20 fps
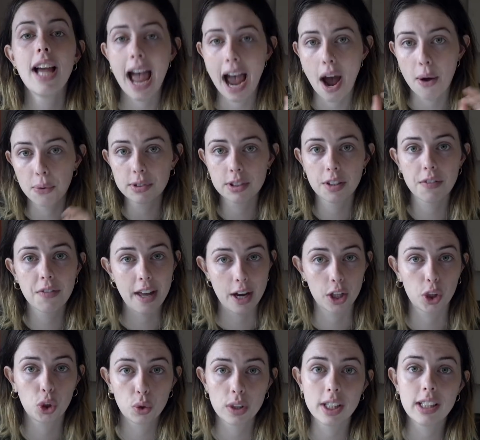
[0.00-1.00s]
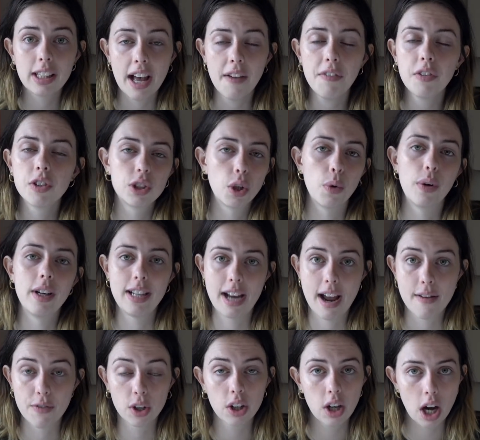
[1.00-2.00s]
ounce of that tree left so it
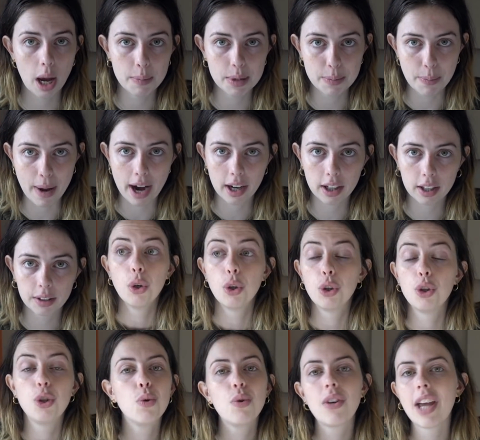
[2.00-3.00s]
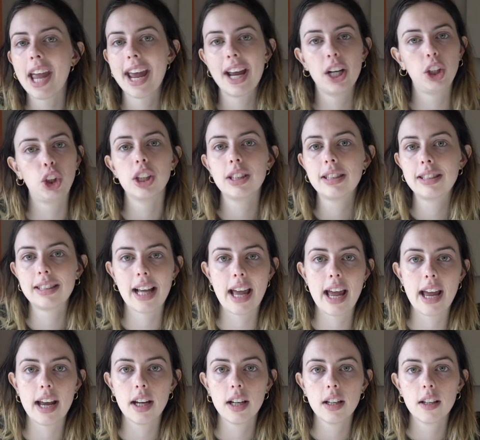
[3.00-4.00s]
never comes back. You can't just
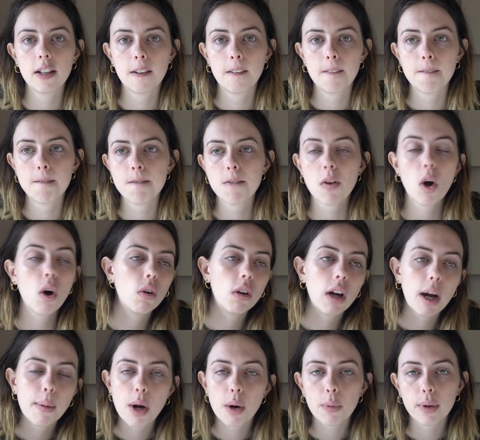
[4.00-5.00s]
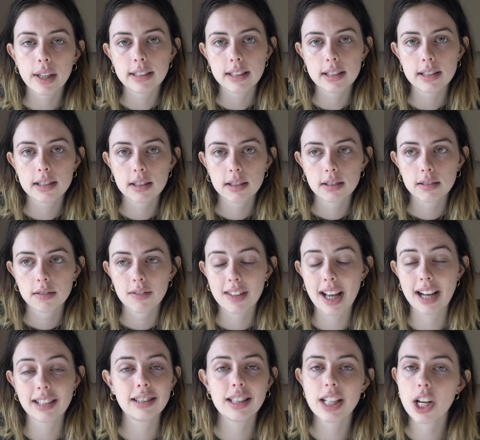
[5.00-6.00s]
say, oh, I'm not racist.
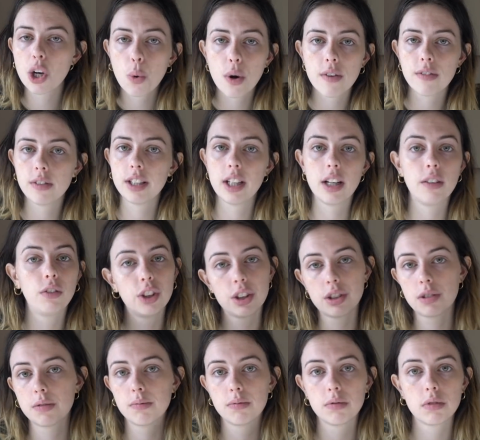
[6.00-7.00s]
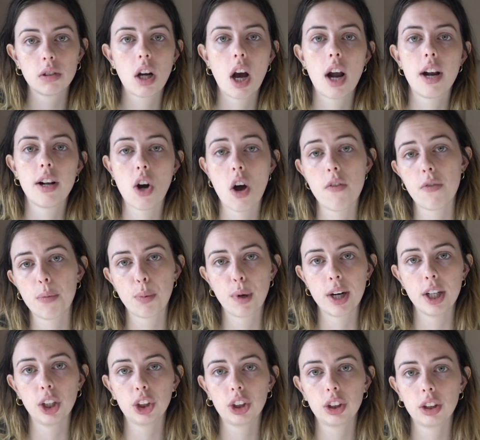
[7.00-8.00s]
That's the equivalent of just cutting off a
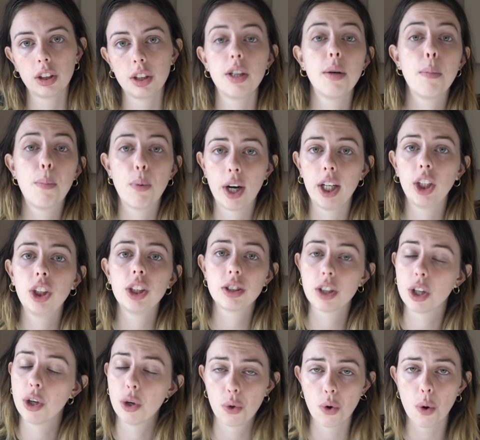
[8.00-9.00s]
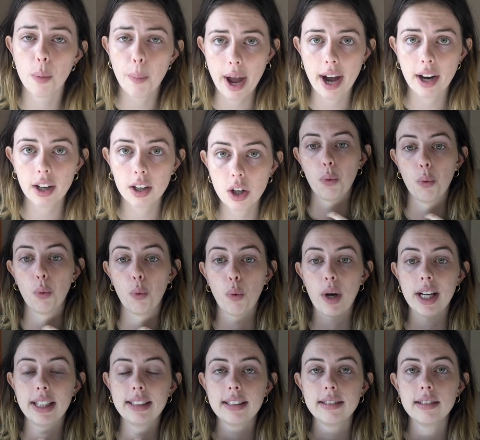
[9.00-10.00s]
branch. The branch is gonna grow back.
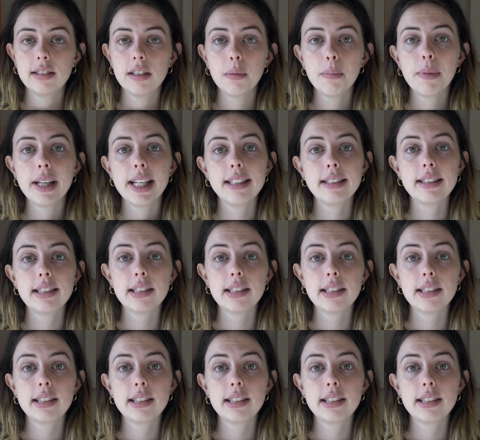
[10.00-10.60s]
Racism is